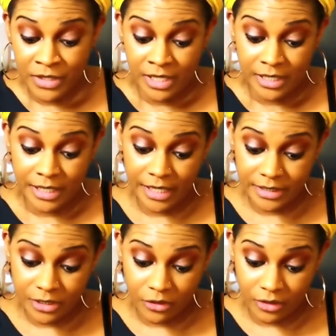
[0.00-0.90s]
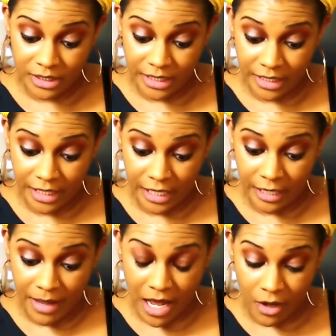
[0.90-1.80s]
Next card that
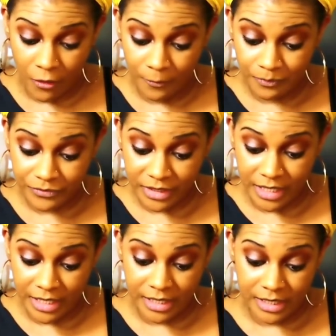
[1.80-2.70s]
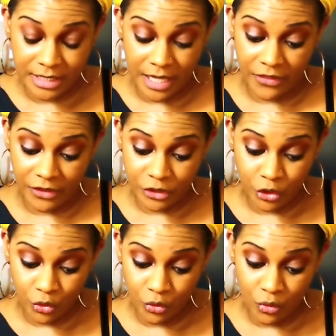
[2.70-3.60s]
came out is the
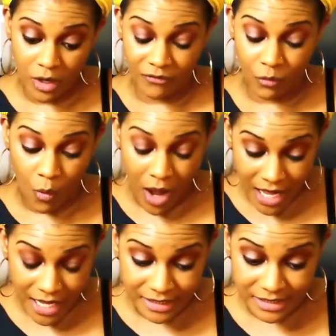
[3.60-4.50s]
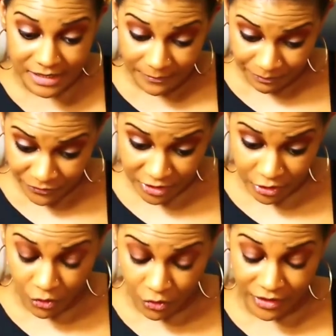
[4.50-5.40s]
Two of Wands.
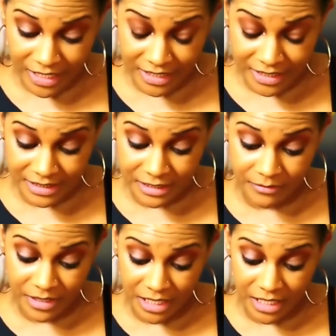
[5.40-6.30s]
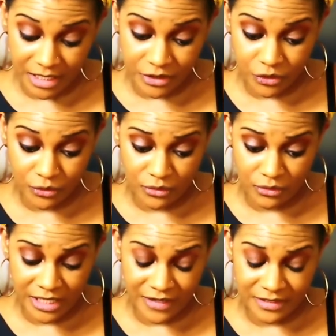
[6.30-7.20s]
So there is some need to
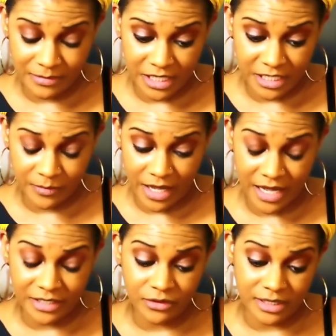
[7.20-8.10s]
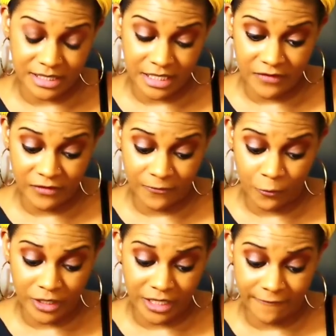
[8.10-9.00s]
leave some things behind. So I say even
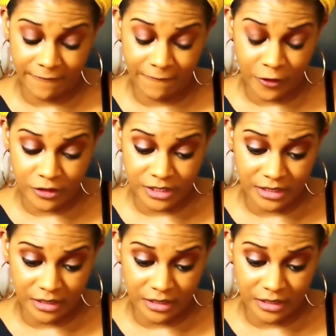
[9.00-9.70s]
for that first